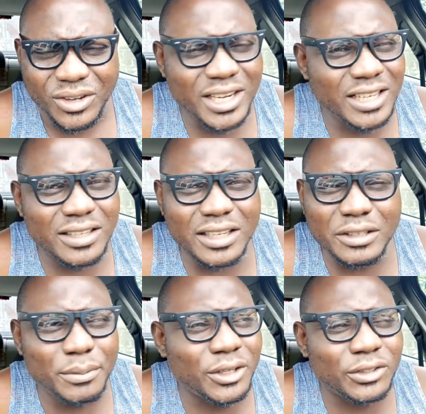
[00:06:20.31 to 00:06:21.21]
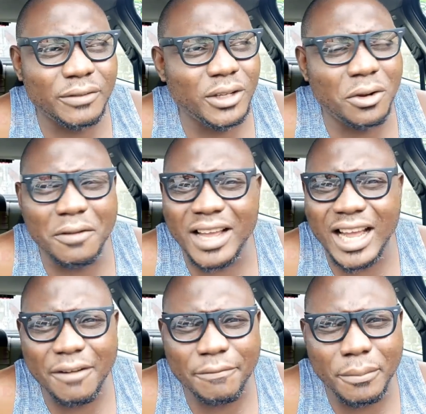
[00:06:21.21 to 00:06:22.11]
Honestly, it's because of the love I
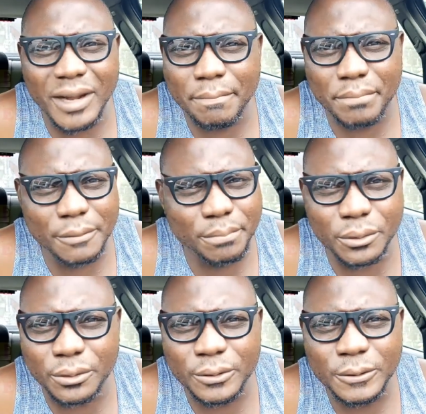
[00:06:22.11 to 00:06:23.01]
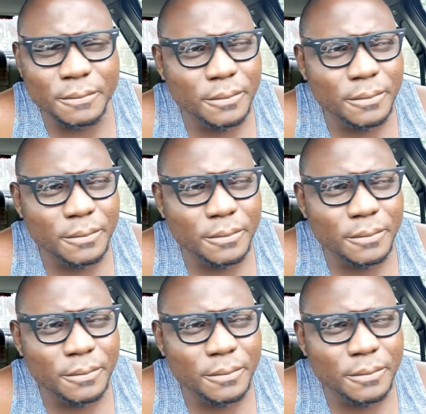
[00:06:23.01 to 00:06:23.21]
have for my people,